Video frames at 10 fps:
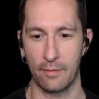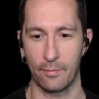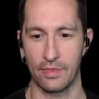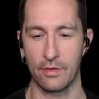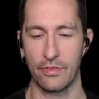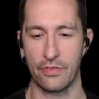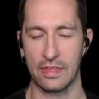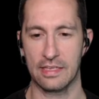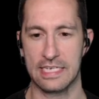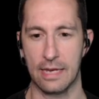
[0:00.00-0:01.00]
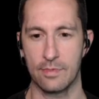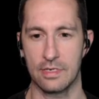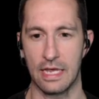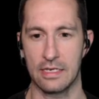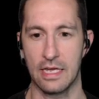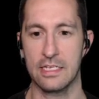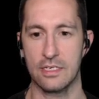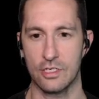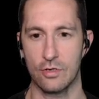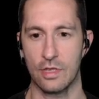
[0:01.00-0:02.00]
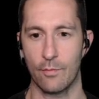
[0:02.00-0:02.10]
But the other thing this game doesn't do